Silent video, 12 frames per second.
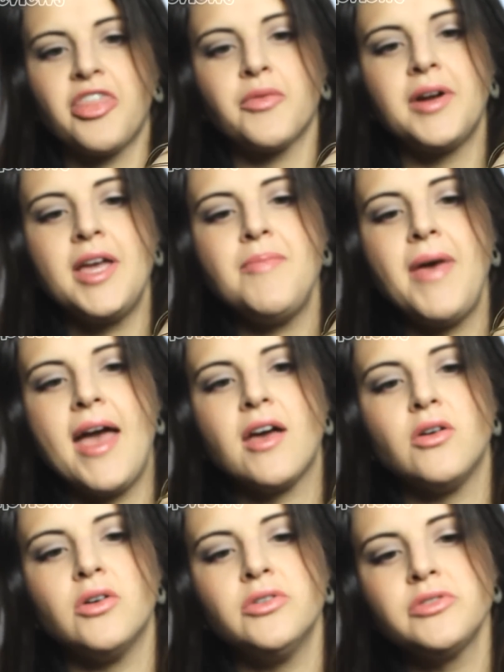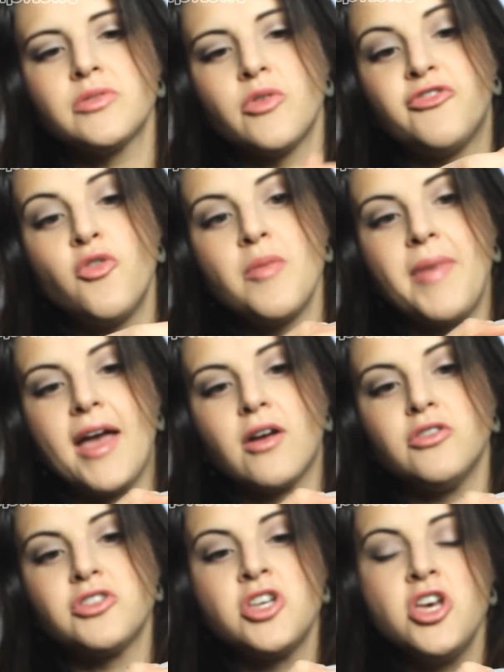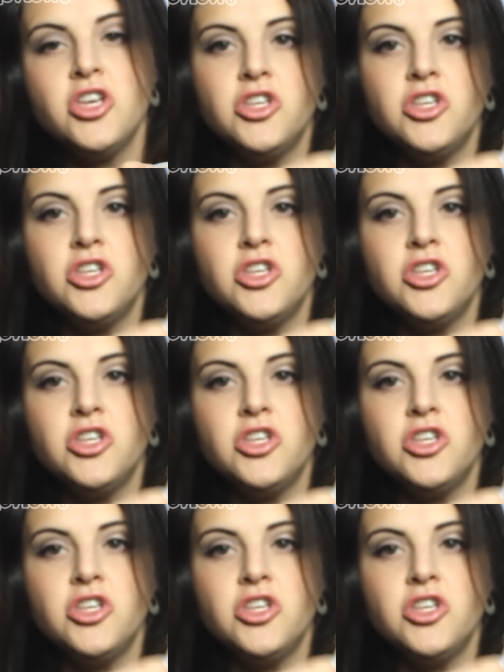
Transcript: 3 bangles, or 4 bangles.